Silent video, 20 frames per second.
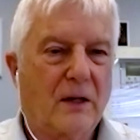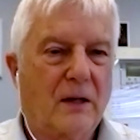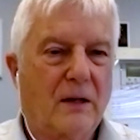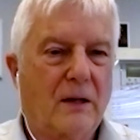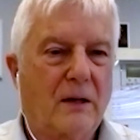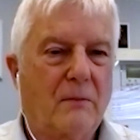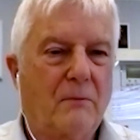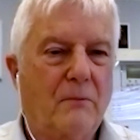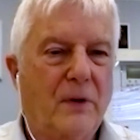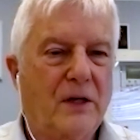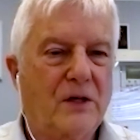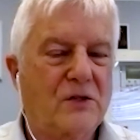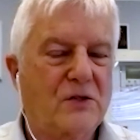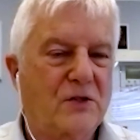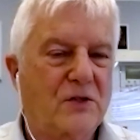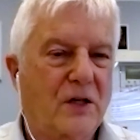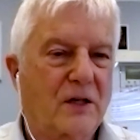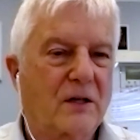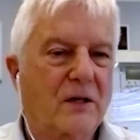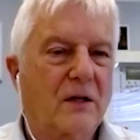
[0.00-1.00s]
means
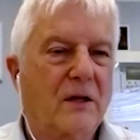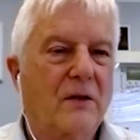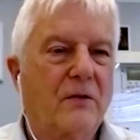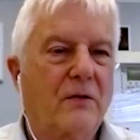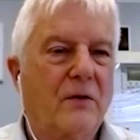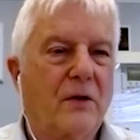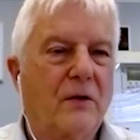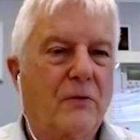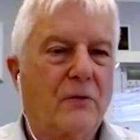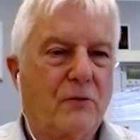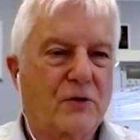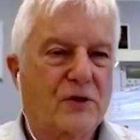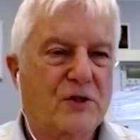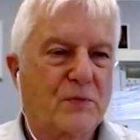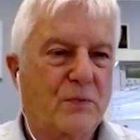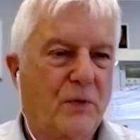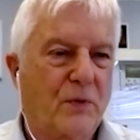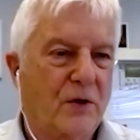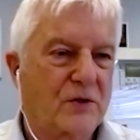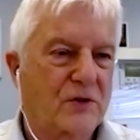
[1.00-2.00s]
that the
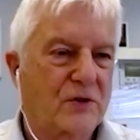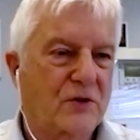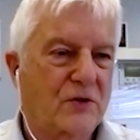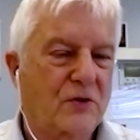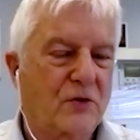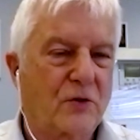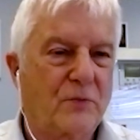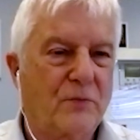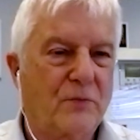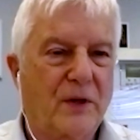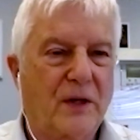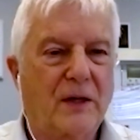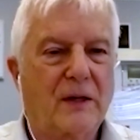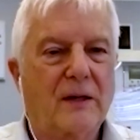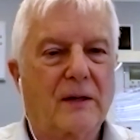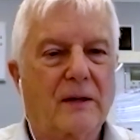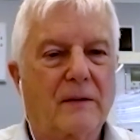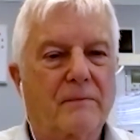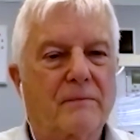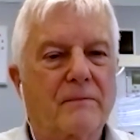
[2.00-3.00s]
response could be
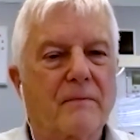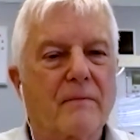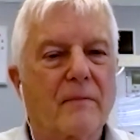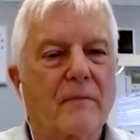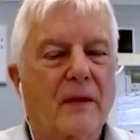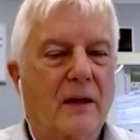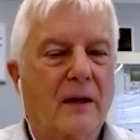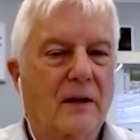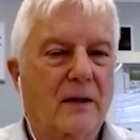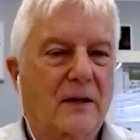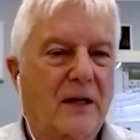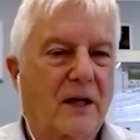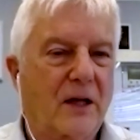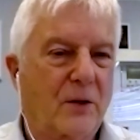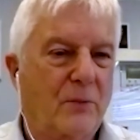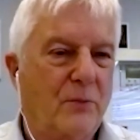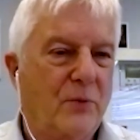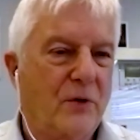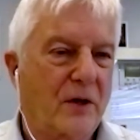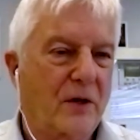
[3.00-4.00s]

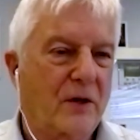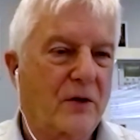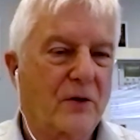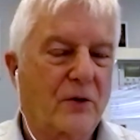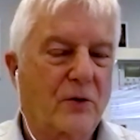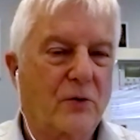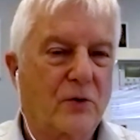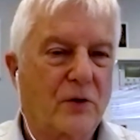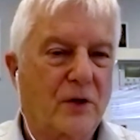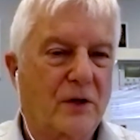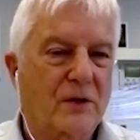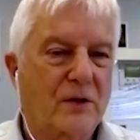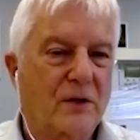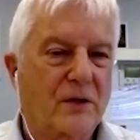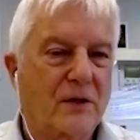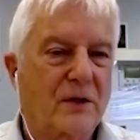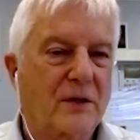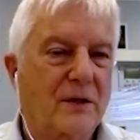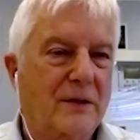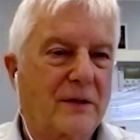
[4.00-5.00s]
calibrated according
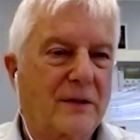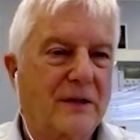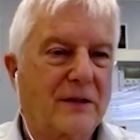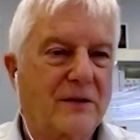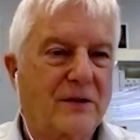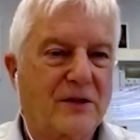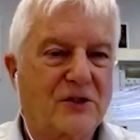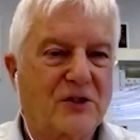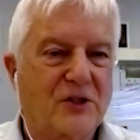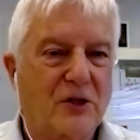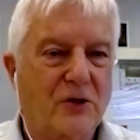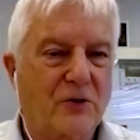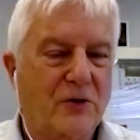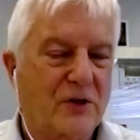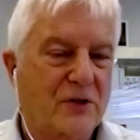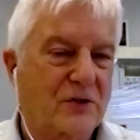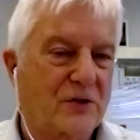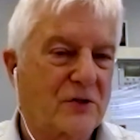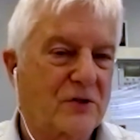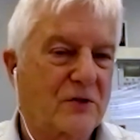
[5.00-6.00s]
to the
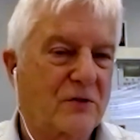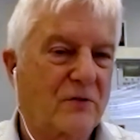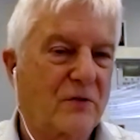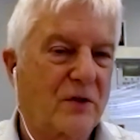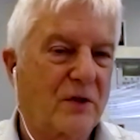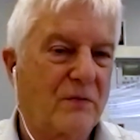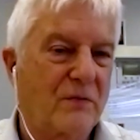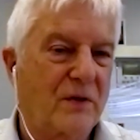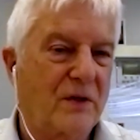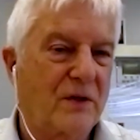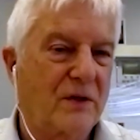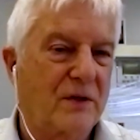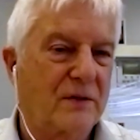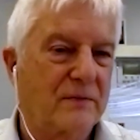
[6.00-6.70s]
seriousness of the event.